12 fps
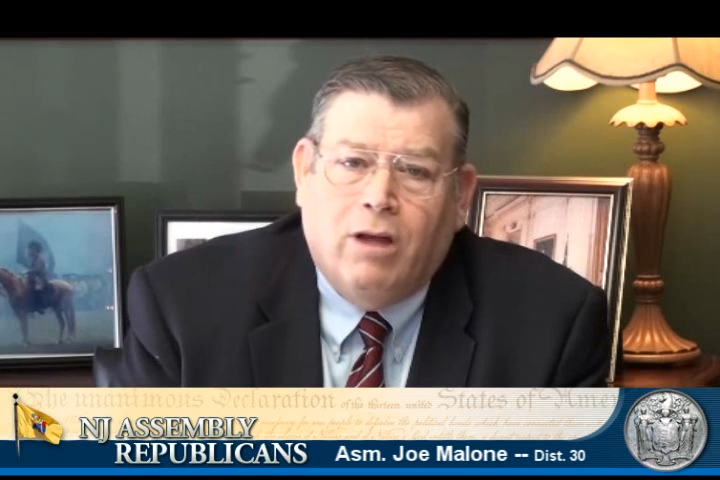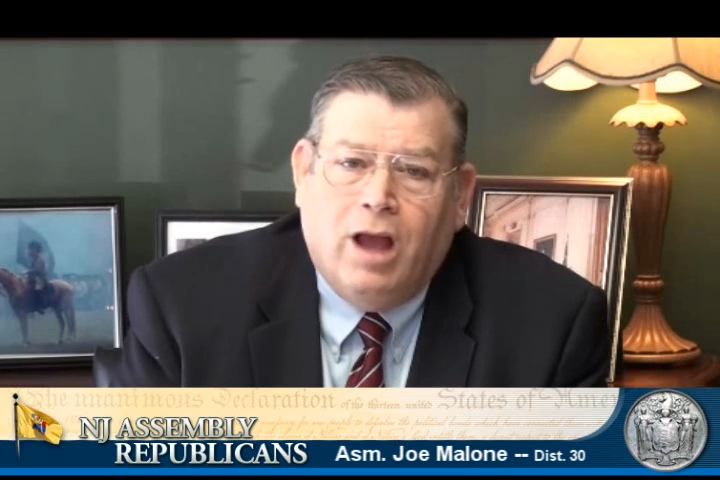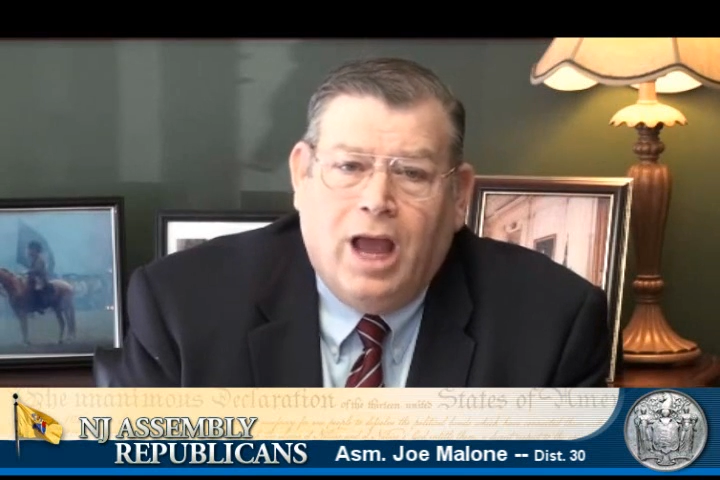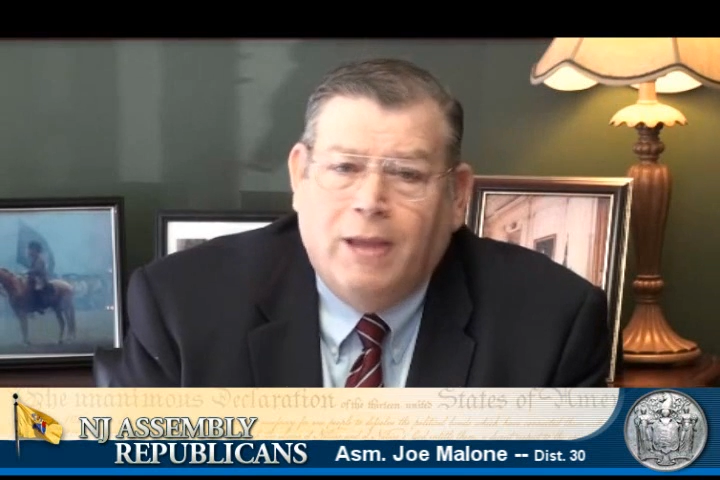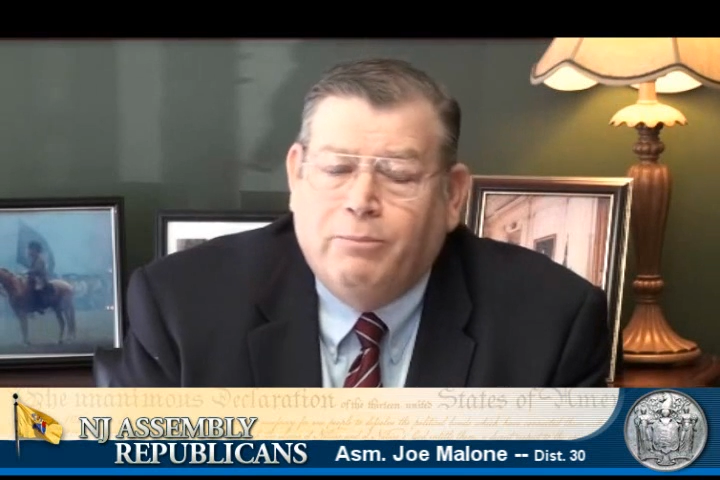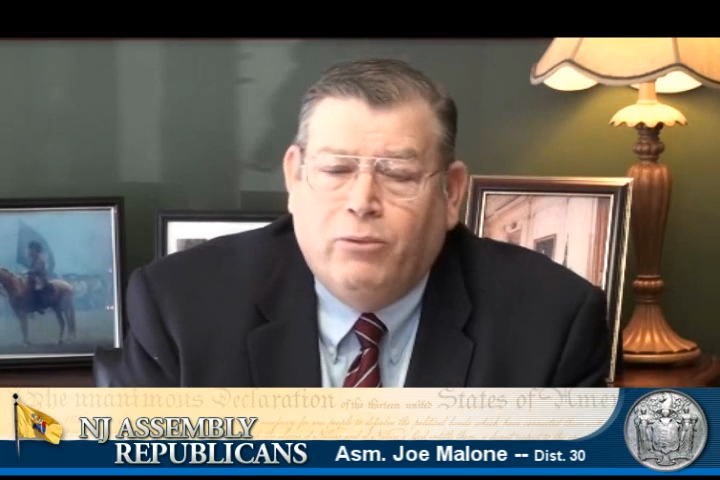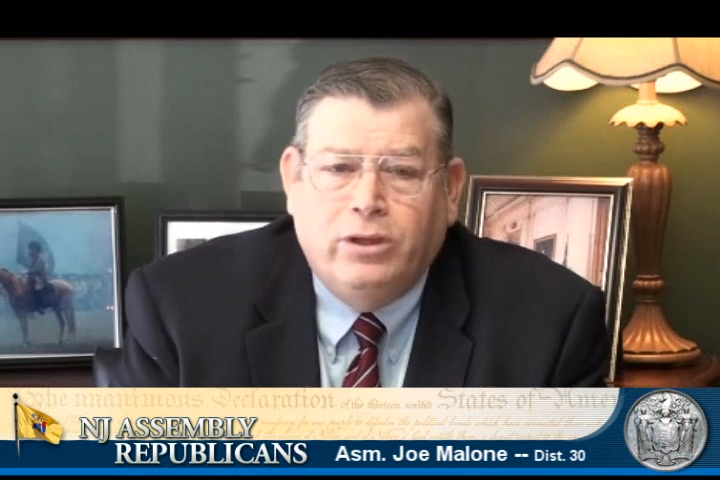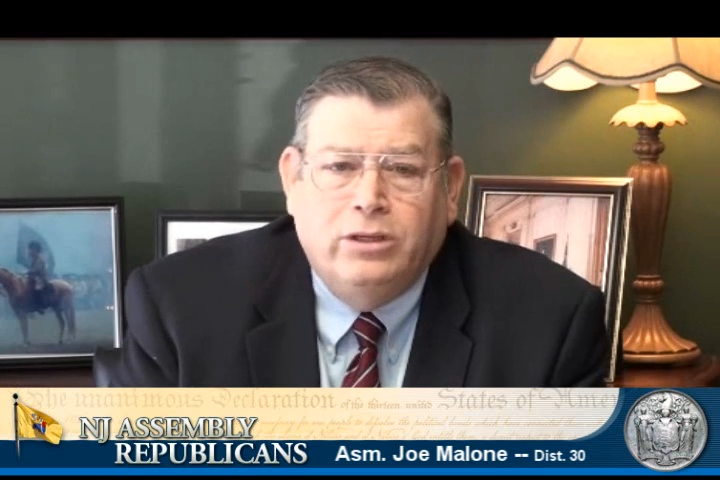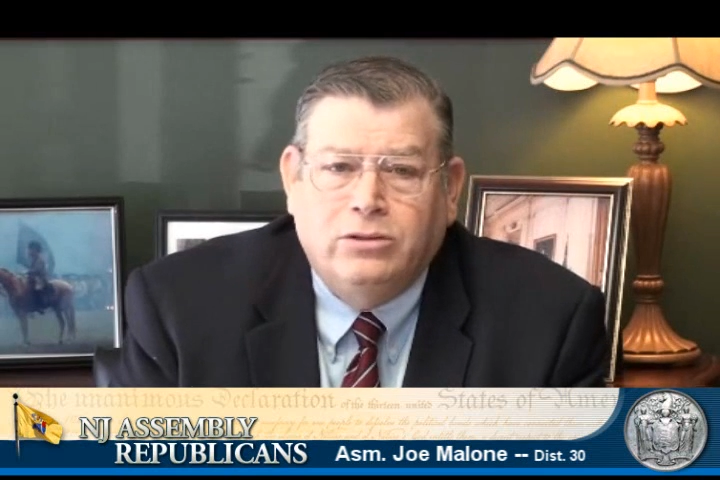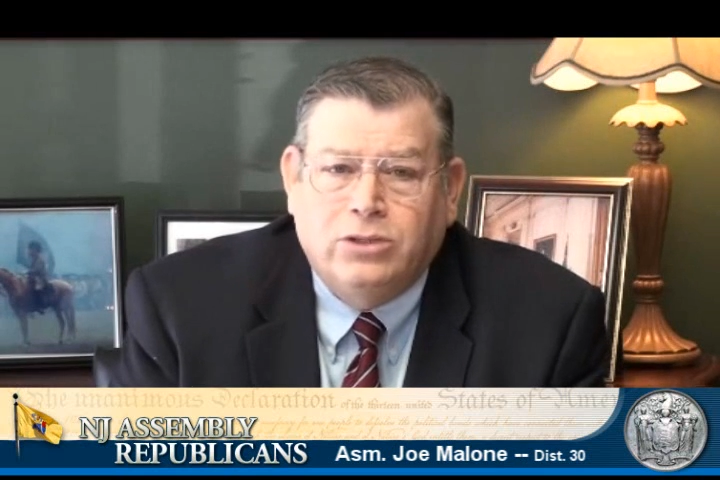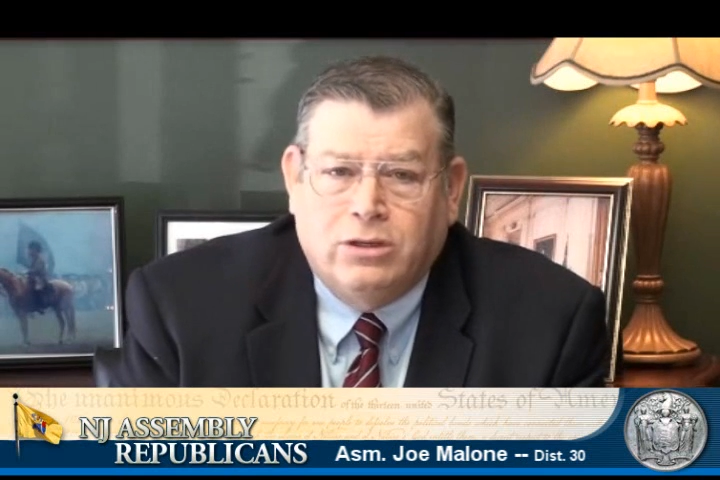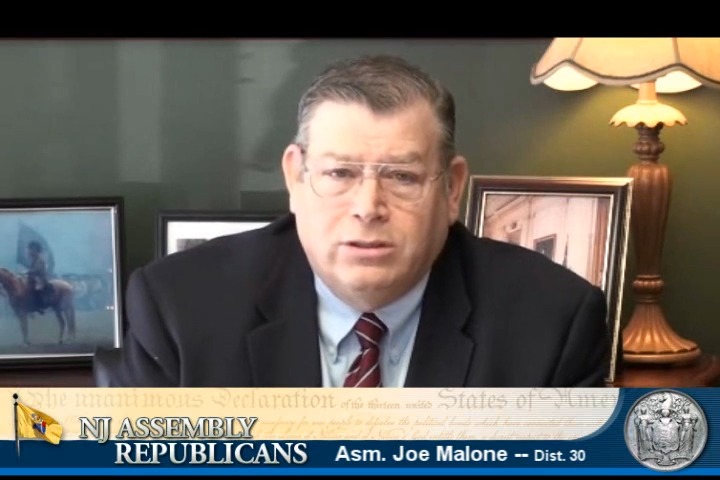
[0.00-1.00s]
or High
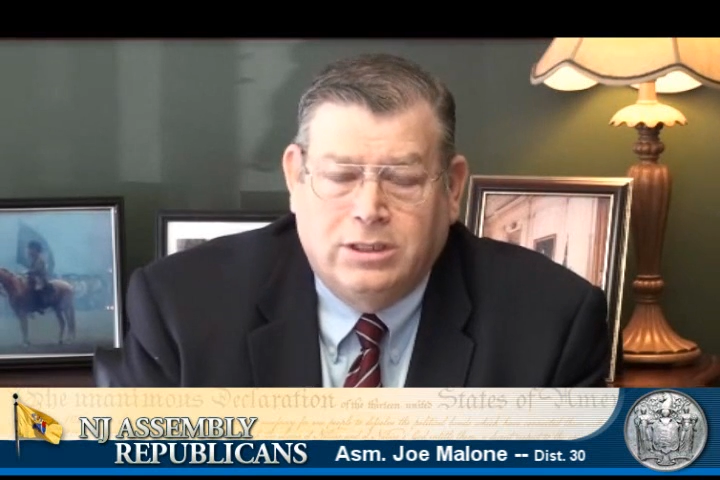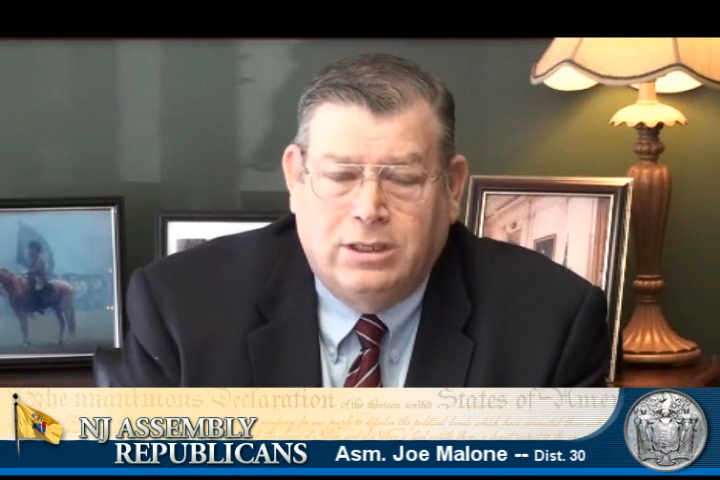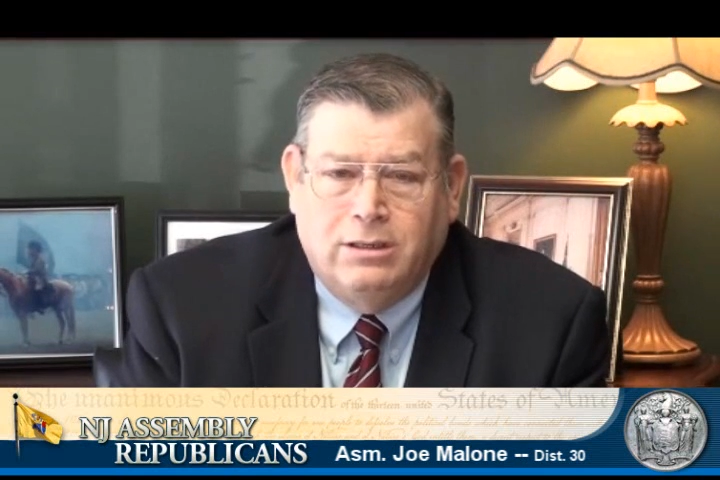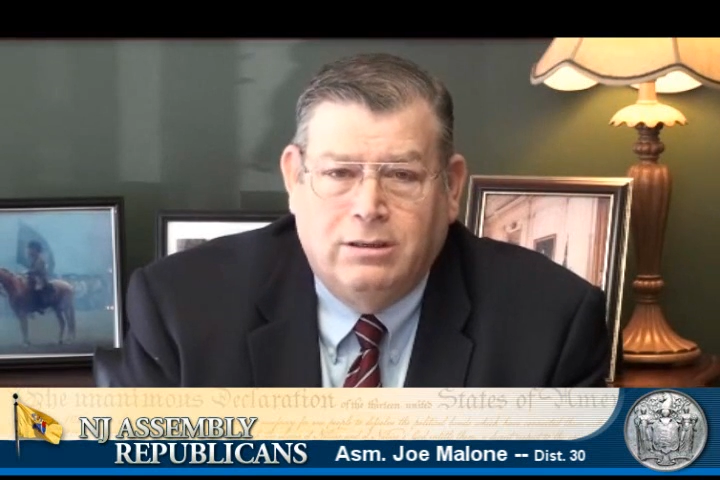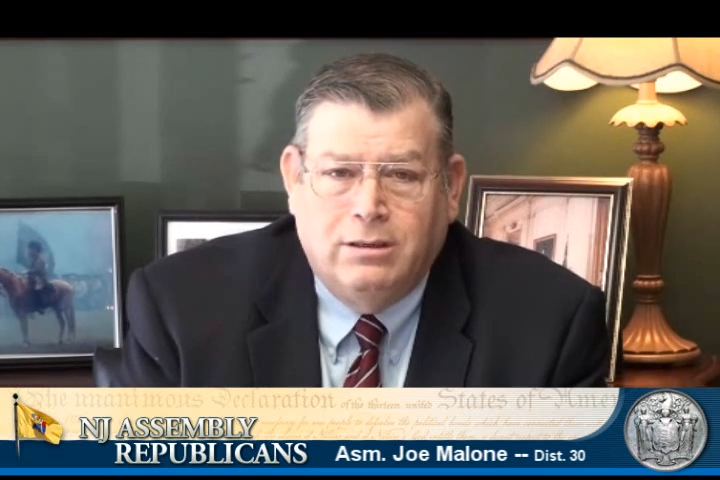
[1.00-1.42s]
Point, New Jersey,